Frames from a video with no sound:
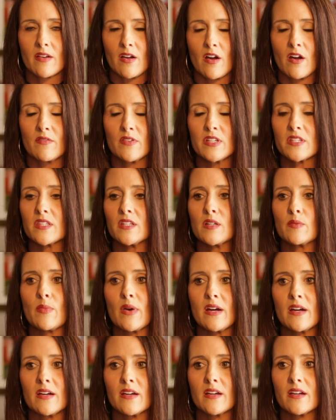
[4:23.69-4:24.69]
obviously
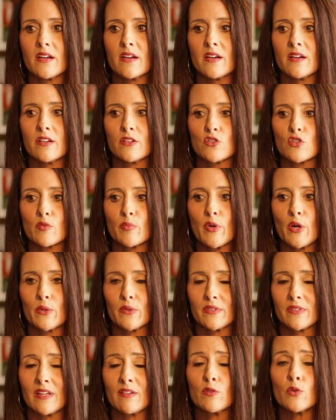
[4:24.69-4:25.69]
my
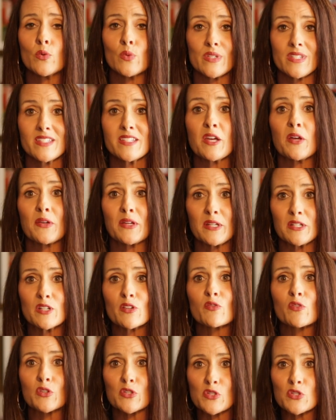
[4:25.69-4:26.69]
troponin level was telling a
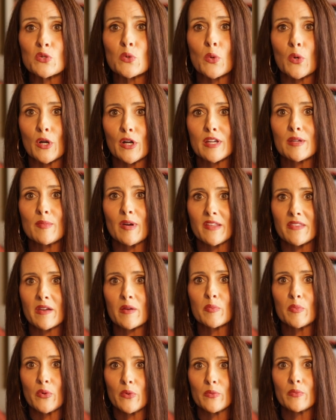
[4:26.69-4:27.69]
different story by
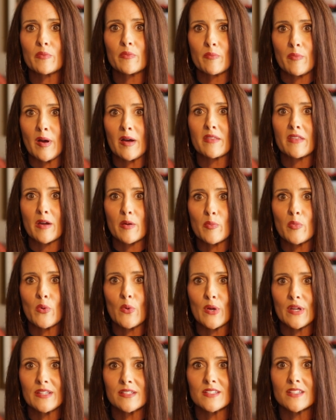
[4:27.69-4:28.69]
that
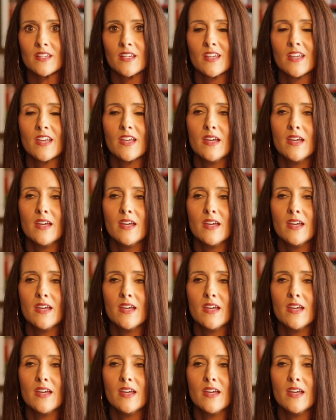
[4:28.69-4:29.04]
point.